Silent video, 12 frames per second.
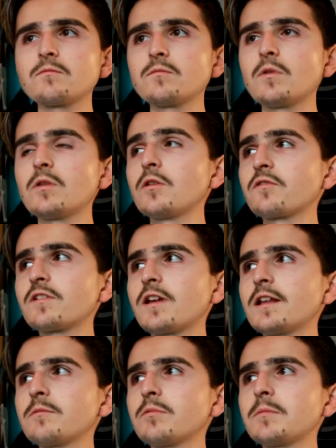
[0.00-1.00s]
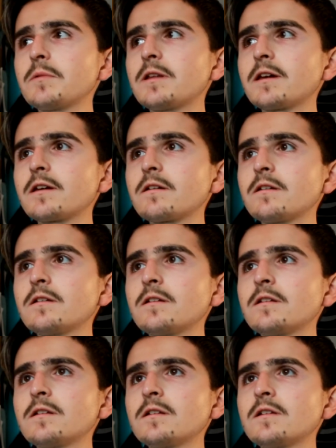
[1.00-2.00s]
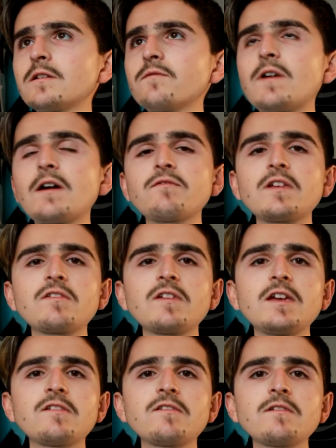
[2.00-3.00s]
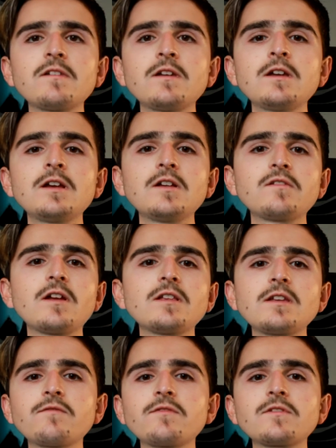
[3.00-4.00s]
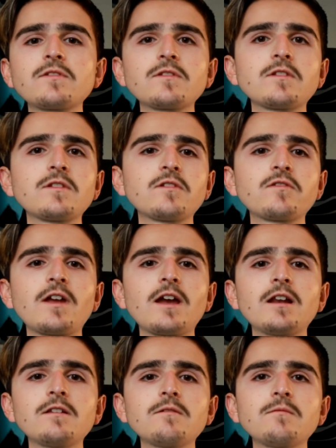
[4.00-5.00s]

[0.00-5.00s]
Well, not slightly, probably like 5-6 years, so a different style.